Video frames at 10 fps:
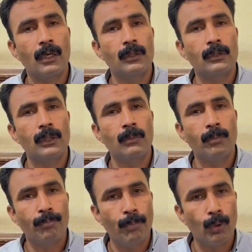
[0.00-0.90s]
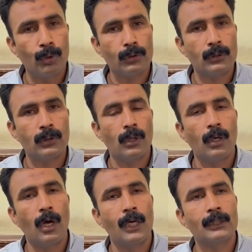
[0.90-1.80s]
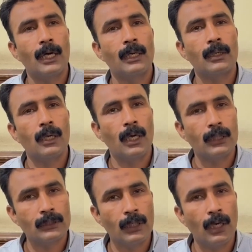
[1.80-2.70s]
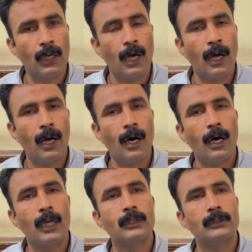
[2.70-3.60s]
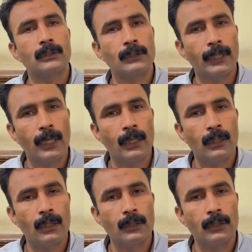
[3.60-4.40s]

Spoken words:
the both laws are a single law or a single